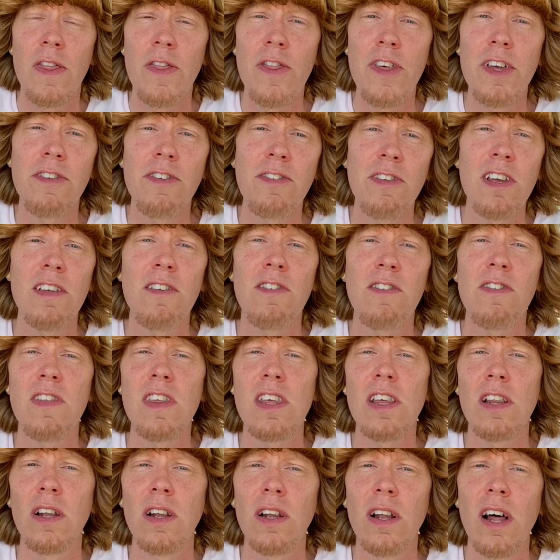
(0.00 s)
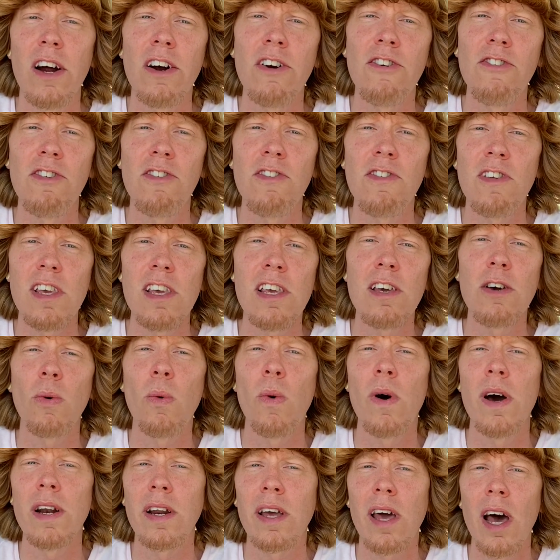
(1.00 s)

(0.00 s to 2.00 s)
this is the largest equine